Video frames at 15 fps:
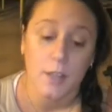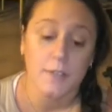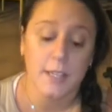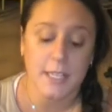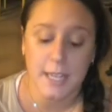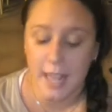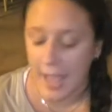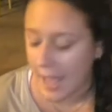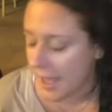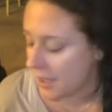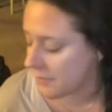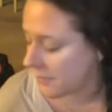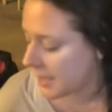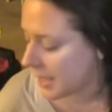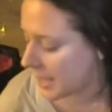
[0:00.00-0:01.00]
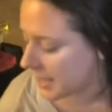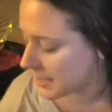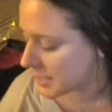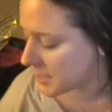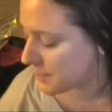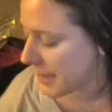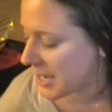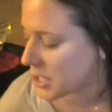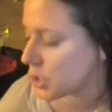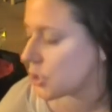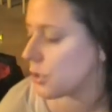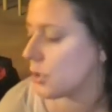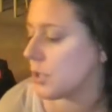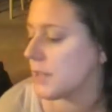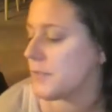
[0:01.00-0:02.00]
They did have a
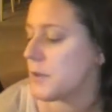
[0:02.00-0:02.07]
special.